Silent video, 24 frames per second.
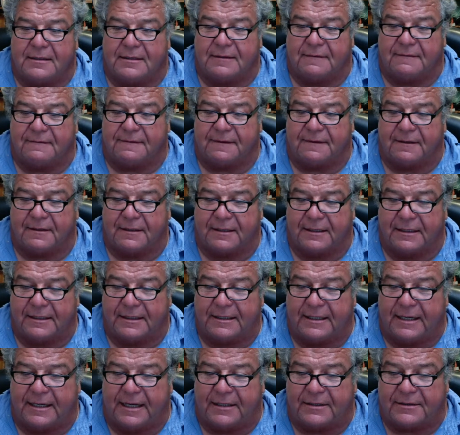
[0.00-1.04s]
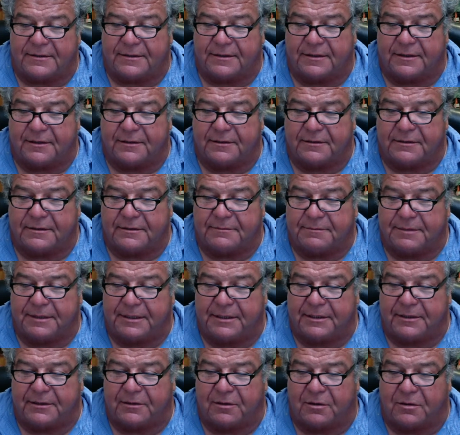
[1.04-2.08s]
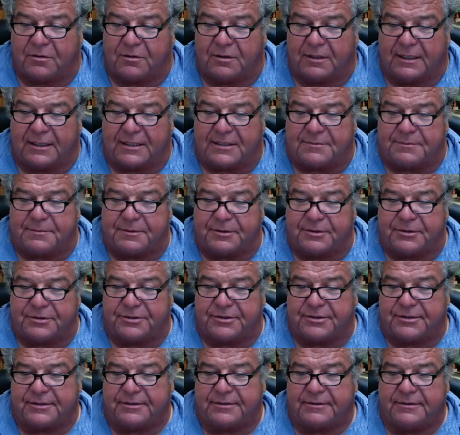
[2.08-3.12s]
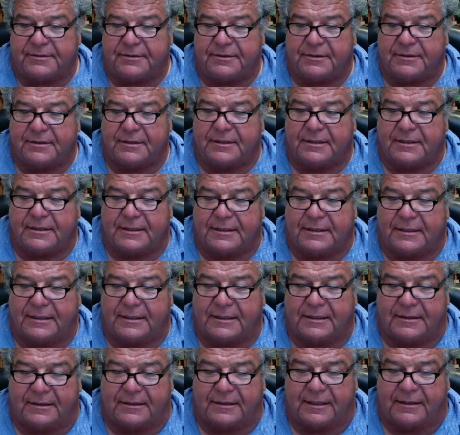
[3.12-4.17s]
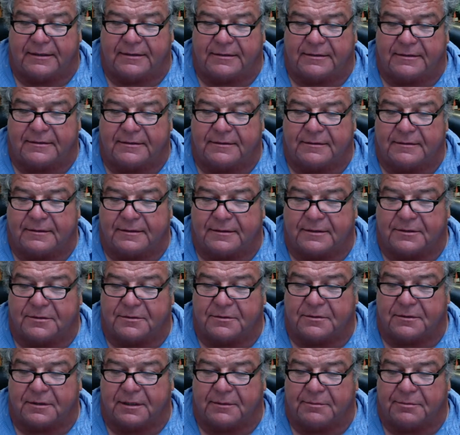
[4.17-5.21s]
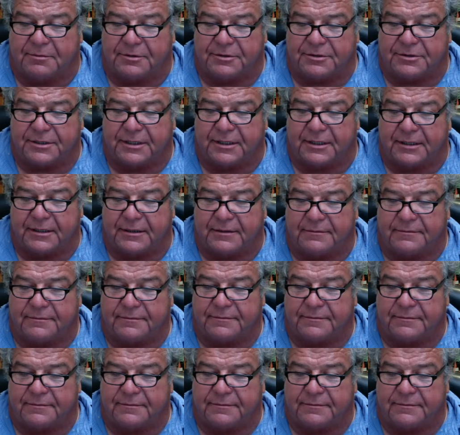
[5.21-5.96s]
fill in and answer those and be your local experts. And that's cool. I appreciate it.